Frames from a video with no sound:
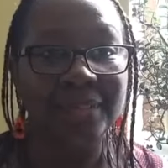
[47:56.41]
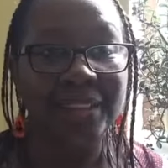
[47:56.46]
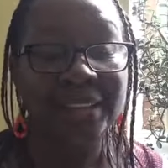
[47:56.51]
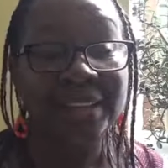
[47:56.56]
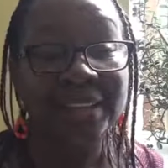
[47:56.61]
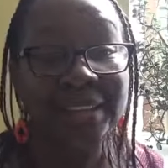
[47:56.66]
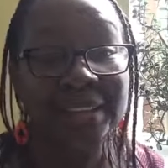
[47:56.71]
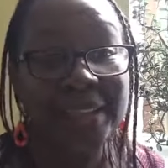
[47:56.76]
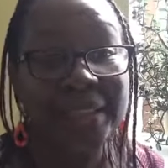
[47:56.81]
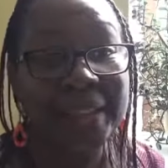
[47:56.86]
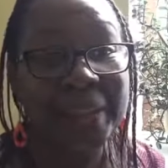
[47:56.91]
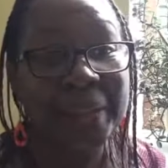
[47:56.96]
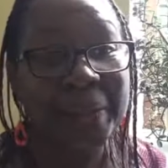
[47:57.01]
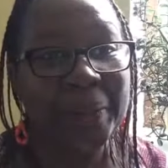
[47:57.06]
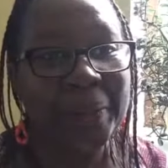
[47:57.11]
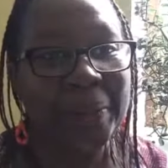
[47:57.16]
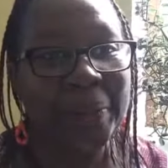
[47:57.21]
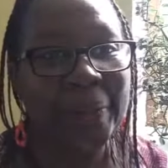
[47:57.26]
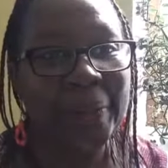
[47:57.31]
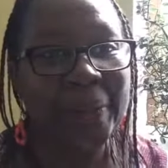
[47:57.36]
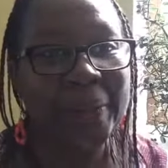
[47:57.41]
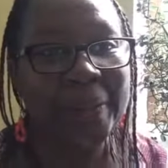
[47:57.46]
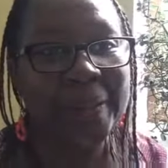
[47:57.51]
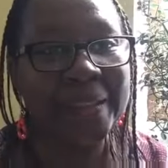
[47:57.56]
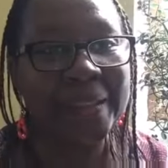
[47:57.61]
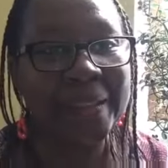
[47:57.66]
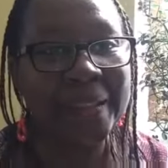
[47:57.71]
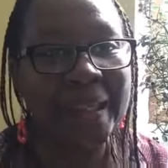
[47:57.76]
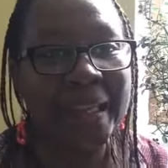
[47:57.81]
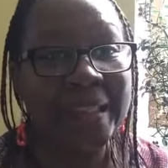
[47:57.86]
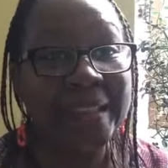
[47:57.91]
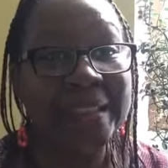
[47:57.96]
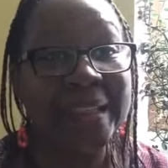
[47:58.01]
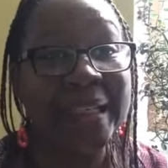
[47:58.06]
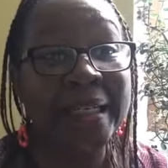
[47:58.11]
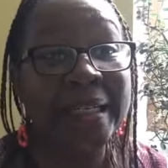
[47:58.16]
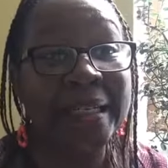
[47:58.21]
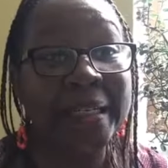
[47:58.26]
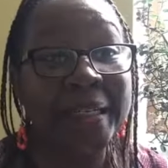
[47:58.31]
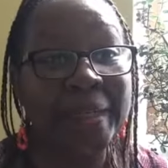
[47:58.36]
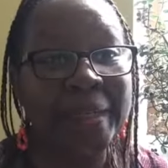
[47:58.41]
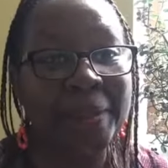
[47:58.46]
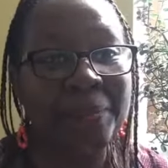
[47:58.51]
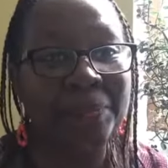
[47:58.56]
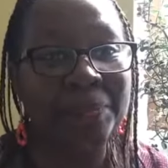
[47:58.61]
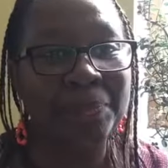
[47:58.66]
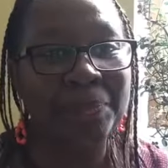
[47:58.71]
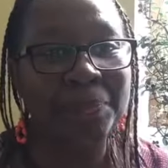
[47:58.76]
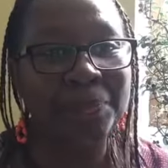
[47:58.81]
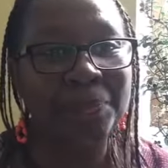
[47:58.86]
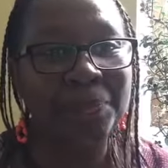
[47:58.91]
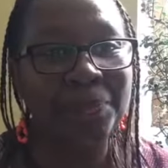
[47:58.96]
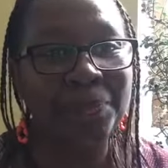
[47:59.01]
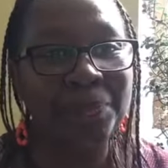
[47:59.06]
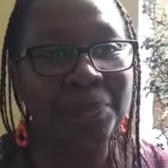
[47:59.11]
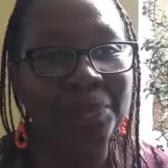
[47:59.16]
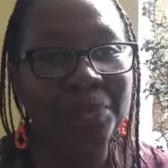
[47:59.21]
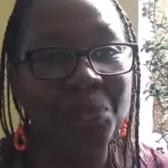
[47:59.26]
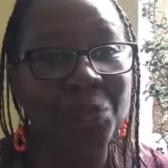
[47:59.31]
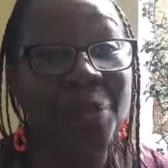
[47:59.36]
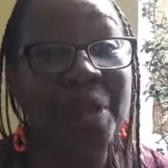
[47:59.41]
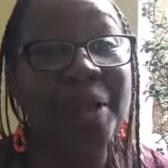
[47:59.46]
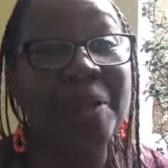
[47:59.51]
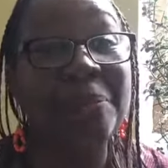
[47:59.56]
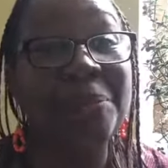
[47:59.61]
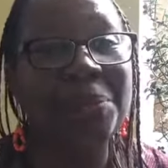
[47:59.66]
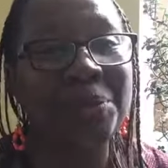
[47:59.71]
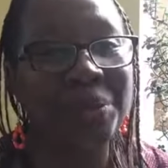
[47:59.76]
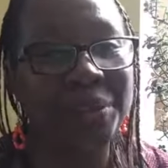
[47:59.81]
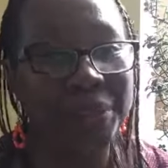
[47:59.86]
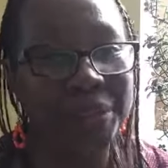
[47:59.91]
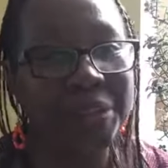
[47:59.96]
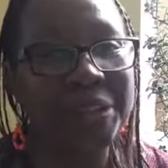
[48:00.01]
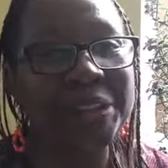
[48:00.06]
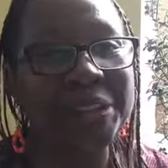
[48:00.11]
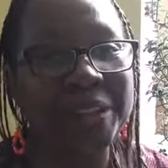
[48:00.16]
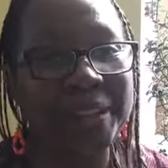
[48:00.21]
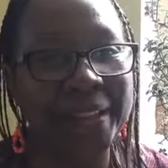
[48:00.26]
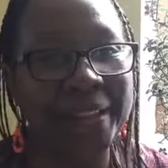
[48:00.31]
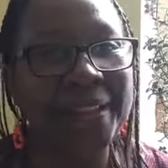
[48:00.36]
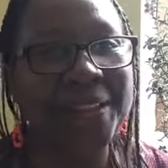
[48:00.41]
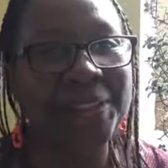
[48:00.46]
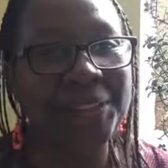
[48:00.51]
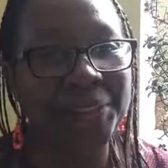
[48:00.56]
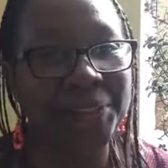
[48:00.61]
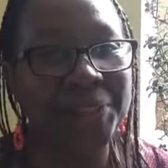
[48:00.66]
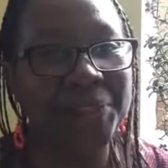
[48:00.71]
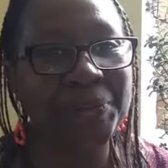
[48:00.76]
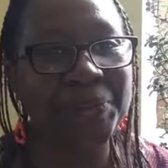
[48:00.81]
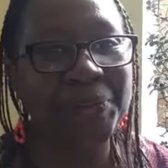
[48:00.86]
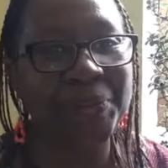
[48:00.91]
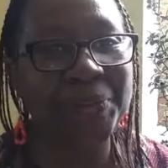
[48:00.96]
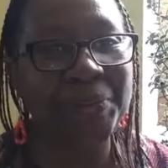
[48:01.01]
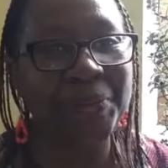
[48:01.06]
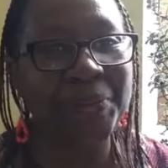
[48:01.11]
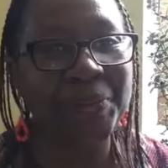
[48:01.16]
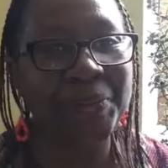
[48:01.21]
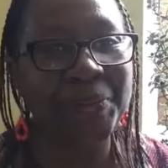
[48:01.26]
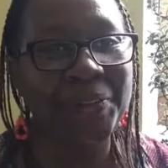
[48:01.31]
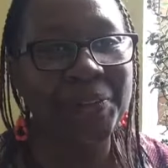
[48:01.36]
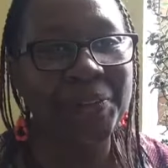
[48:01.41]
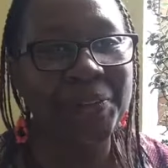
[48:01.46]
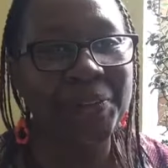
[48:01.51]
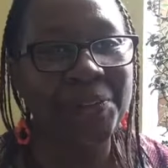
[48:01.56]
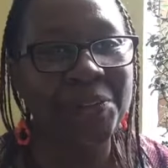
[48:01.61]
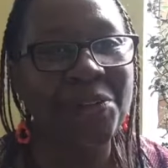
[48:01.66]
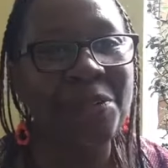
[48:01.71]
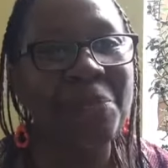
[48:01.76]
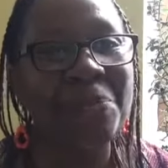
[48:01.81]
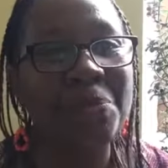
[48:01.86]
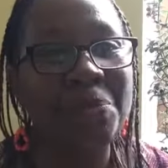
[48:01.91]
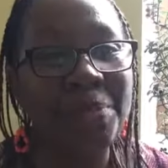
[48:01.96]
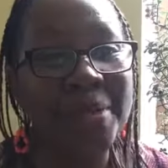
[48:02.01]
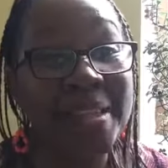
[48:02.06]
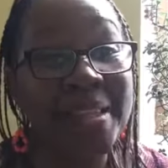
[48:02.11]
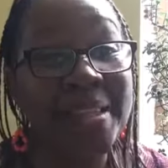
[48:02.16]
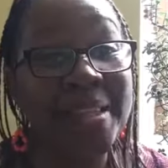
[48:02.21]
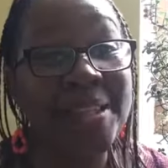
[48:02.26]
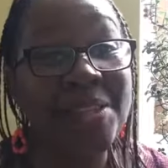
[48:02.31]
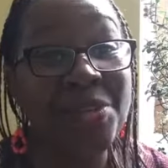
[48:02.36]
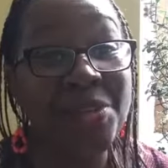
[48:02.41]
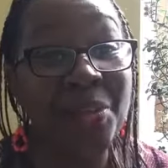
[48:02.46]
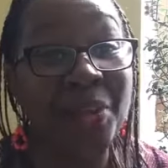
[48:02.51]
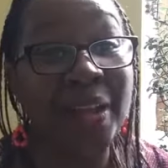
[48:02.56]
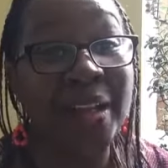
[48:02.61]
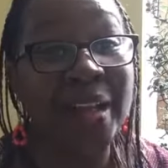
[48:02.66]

seeking God and telling Him, We appreciate you for breathing your